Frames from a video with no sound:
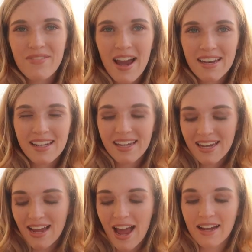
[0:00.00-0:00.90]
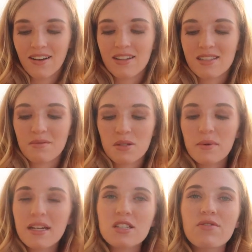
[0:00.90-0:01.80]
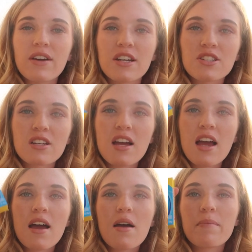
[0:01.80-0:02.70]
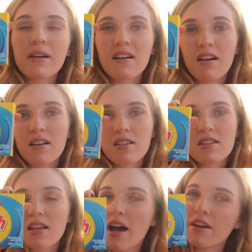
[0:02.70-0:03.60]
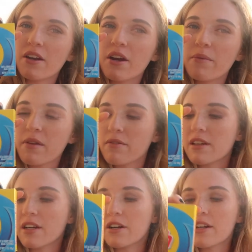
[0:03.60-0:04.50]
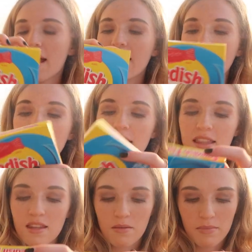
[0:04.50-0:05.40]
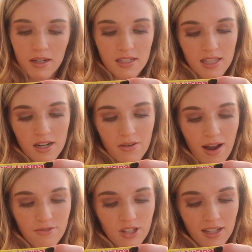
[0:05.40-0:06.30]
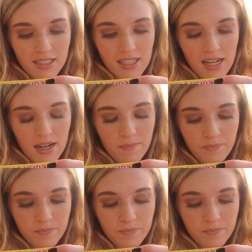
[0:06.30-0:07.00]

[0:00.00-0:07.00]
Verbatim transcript: Finally, I got some Swedish fish because, I don't know, they're really good, and I can eat them because they don't have gelatin in.